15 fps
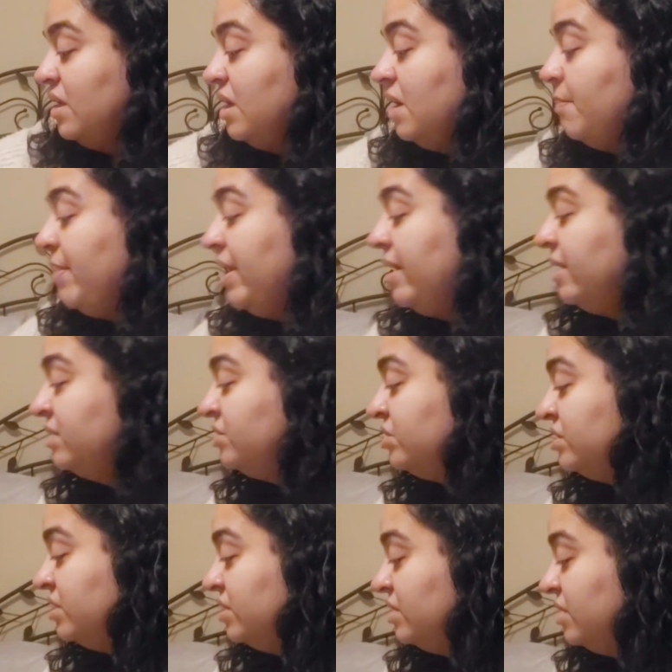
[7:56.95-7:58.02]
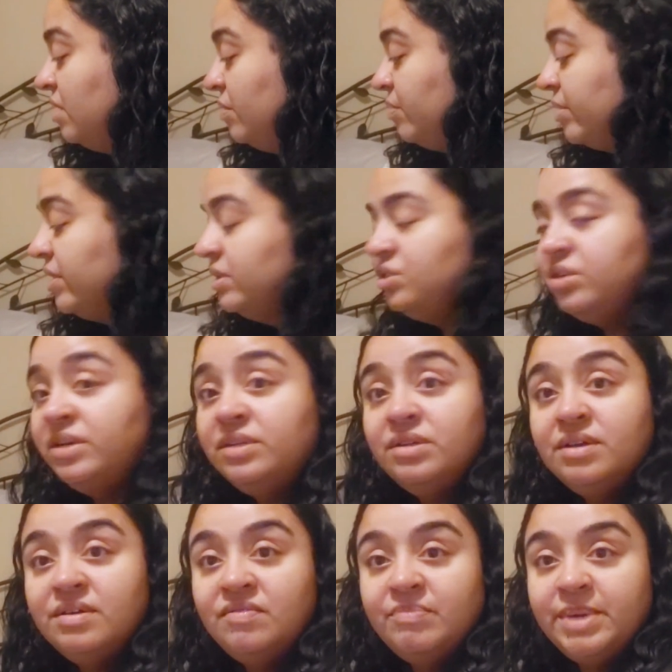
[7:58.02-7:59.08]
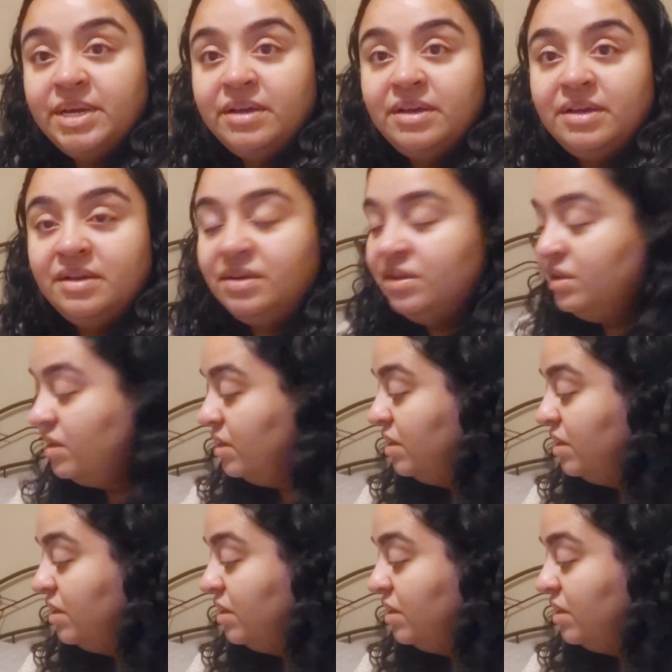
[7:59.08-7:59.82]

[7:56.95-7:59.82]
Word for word: a passion project of mine.